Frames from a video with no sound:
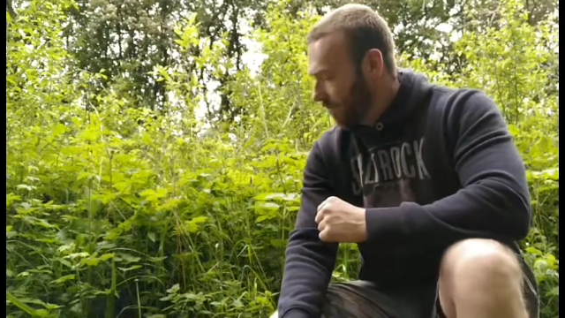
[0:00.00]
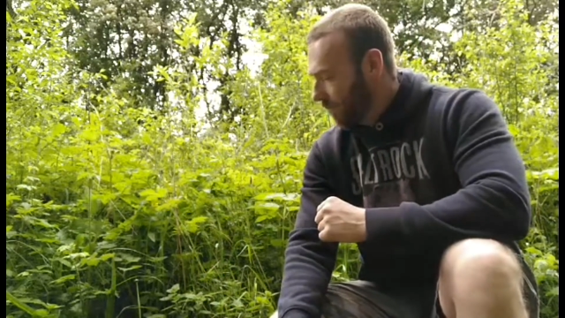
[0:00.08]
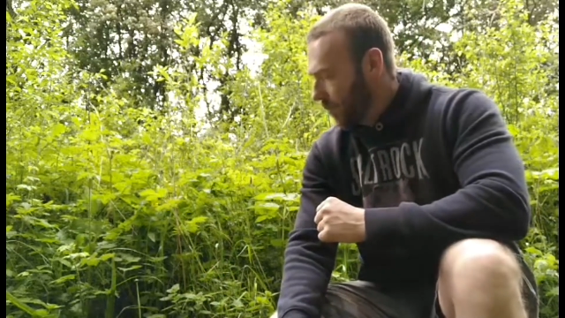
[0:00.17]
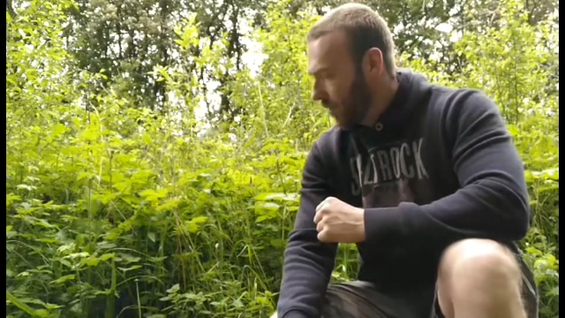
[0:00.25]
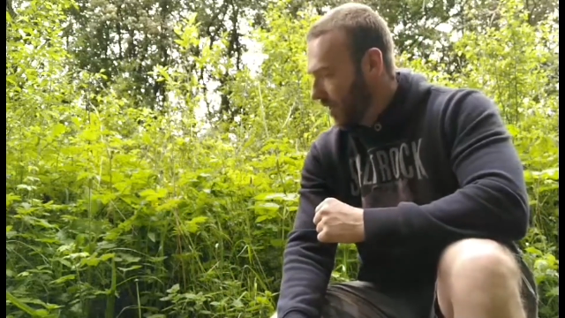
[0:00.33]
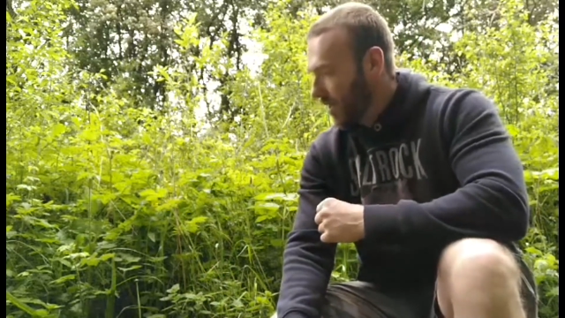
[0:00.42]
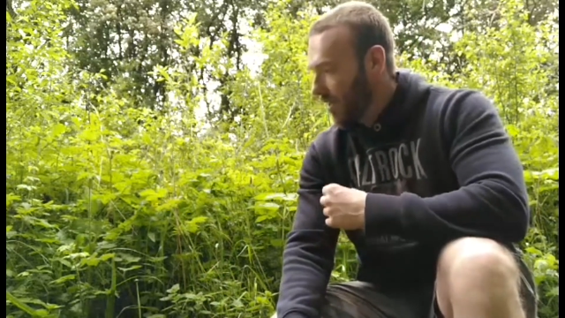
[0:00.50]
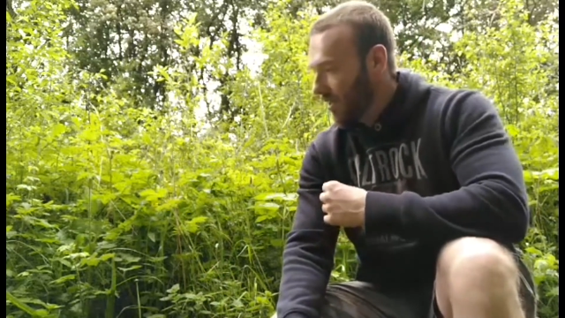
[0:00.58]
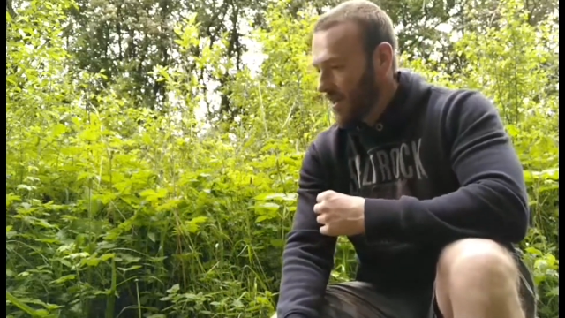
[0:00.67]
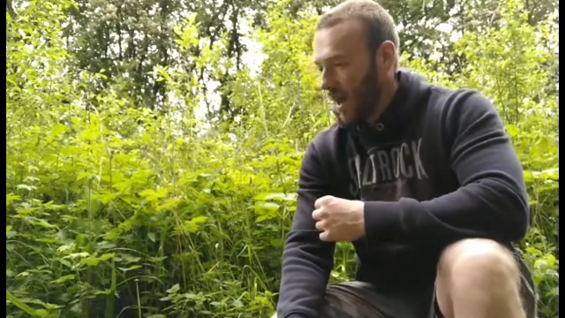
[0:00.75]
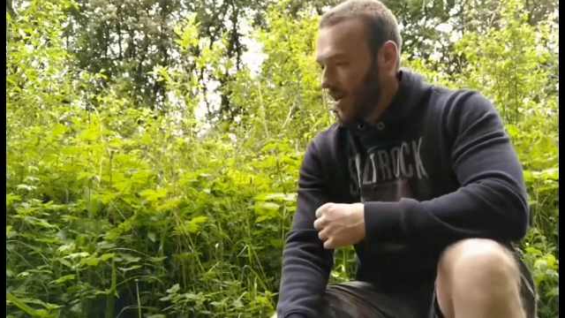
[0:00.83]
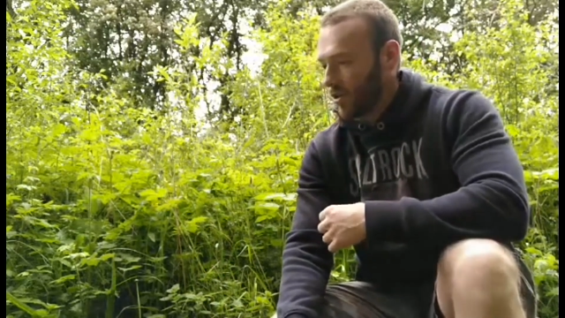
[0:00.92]
brilliant
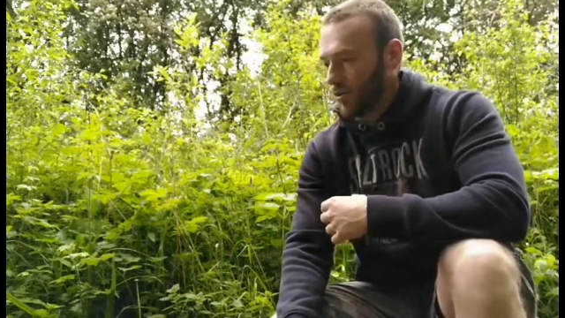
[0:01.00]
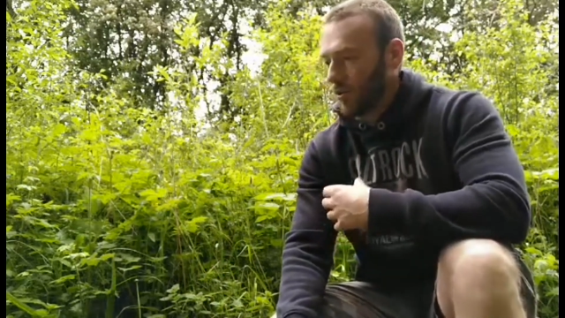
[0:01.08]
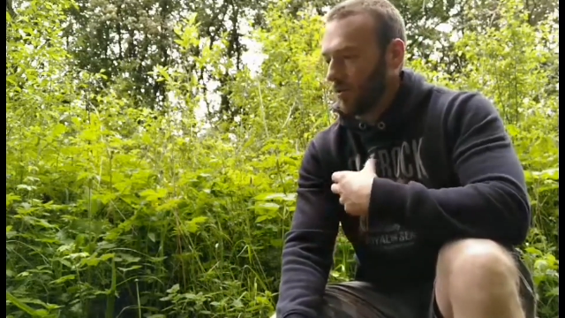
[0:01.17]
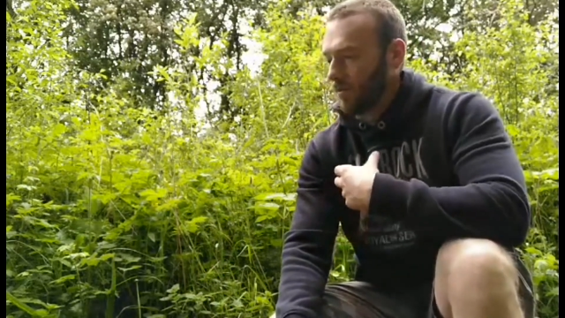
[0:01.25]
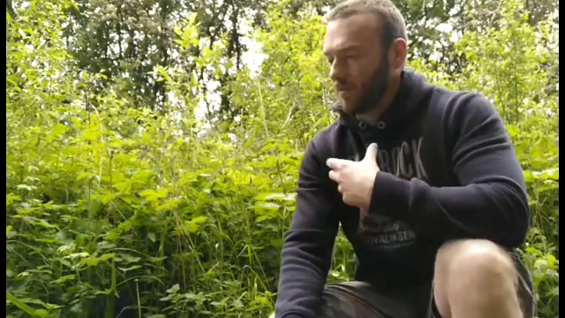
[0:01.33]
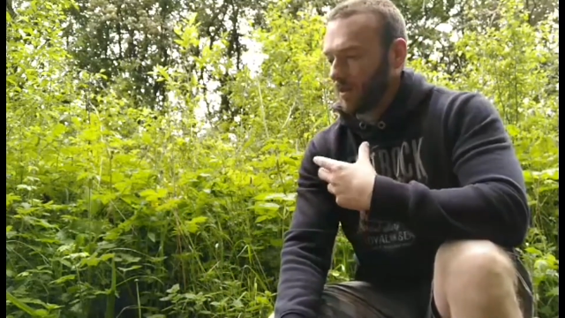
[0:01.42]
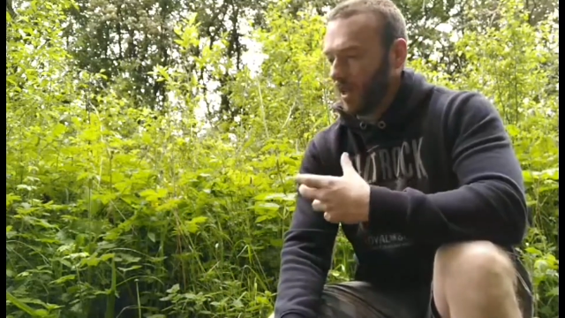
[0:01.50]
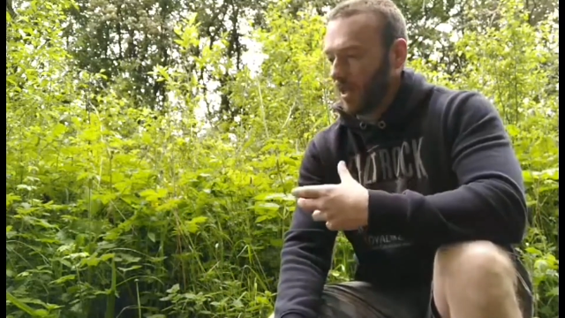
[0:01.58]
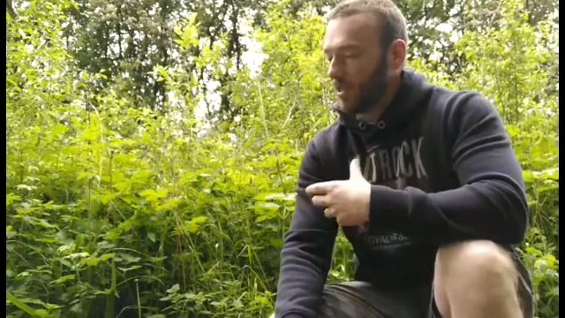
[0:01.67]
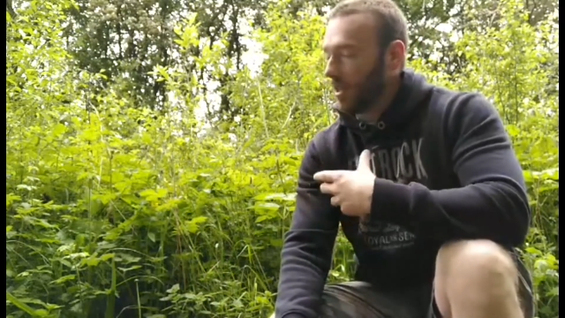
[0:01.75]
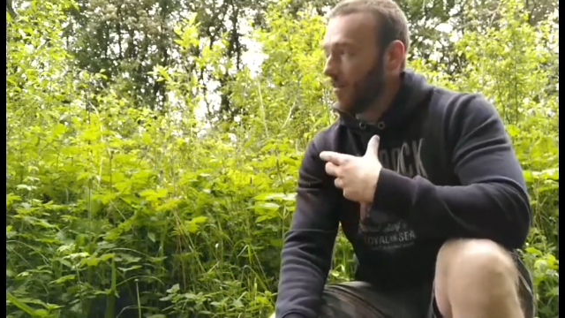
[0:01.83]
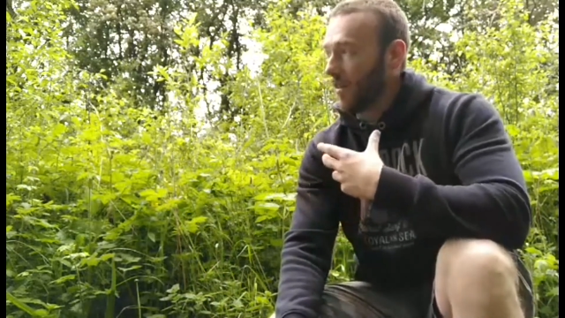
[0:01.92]
natural
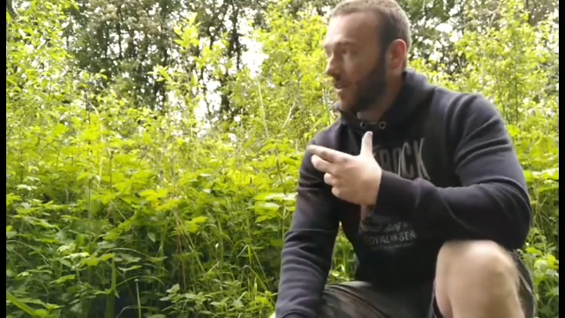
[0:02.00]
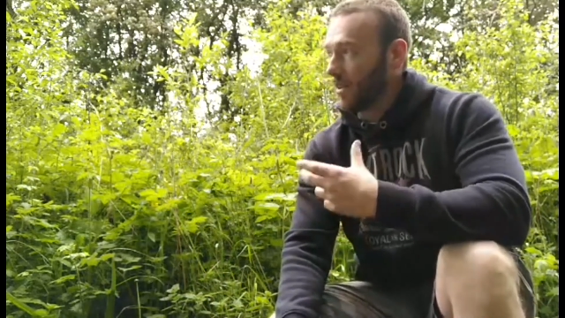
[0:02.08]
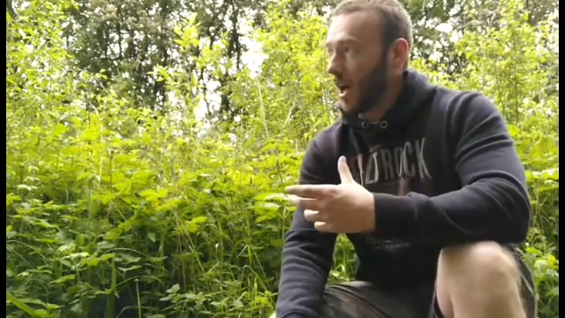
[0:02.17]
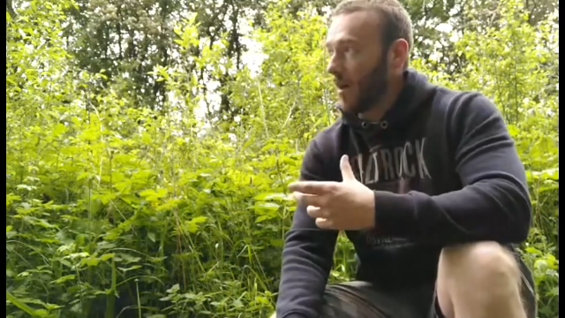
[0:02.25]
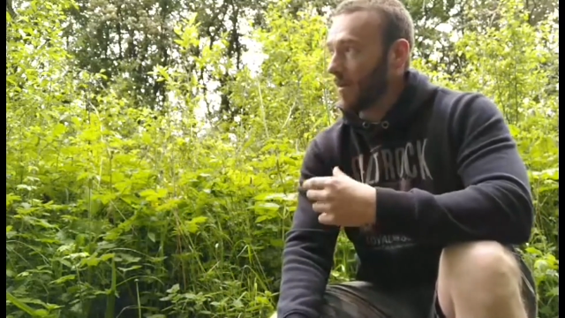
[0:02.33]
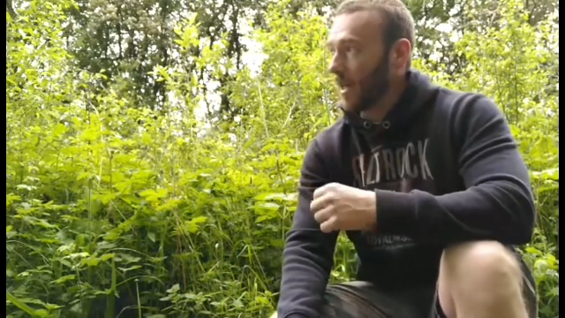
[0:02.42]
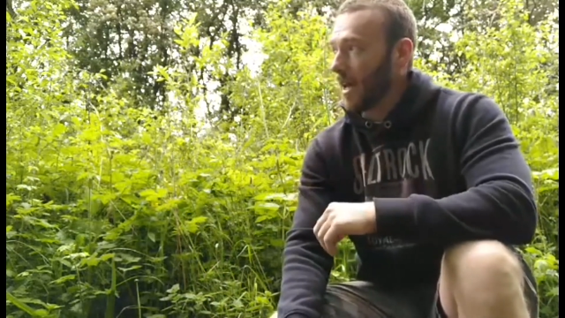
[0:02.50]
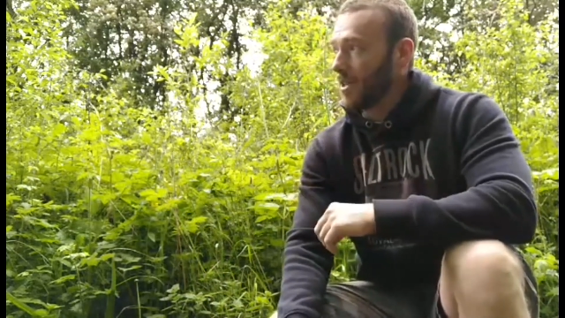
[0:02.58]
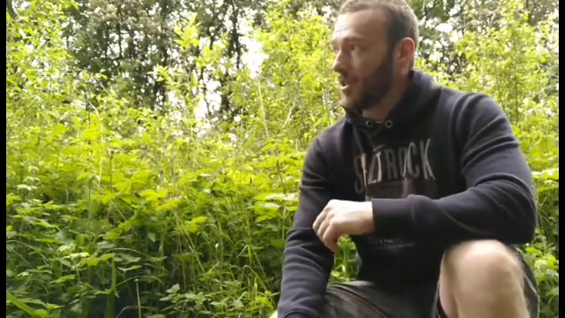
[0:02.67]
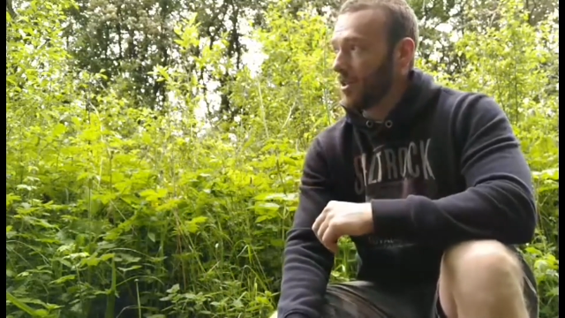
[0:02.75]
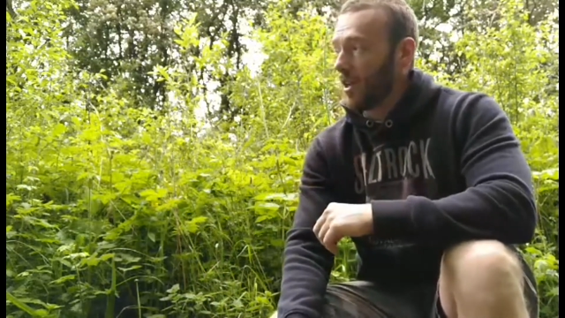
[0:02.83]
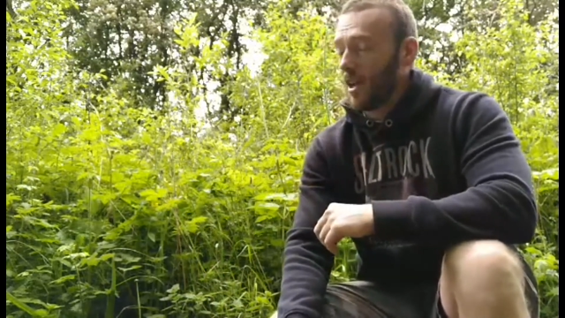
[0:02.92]
sedative and calming
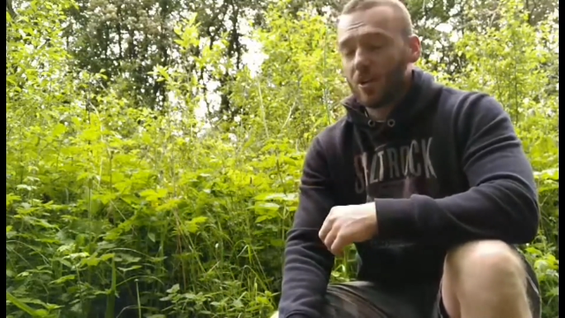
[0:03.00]
agent.